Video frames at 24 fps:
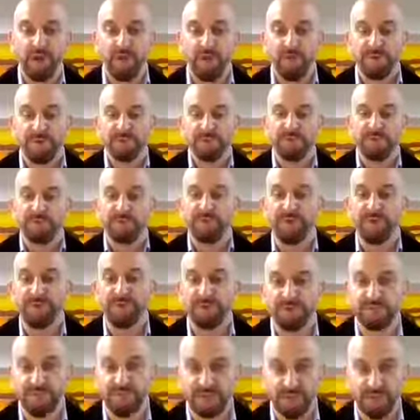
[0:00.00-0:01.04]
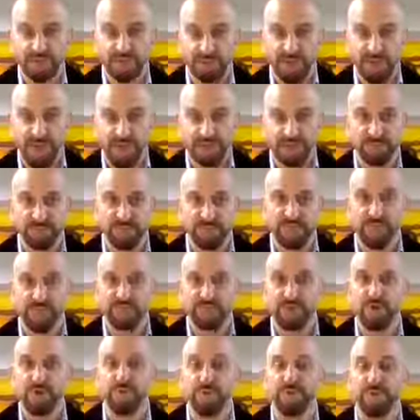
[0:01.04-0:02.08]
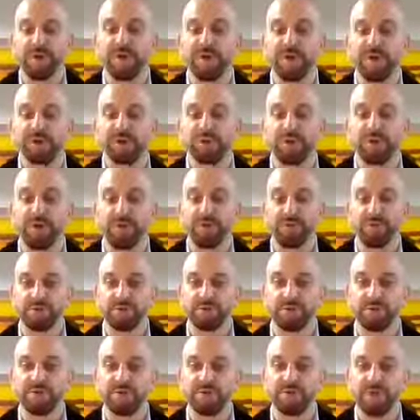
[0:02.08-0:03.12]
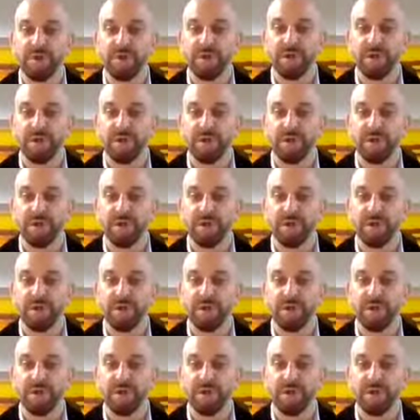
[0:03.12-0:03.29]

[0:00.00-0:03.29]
which is a first in the space because nobody shows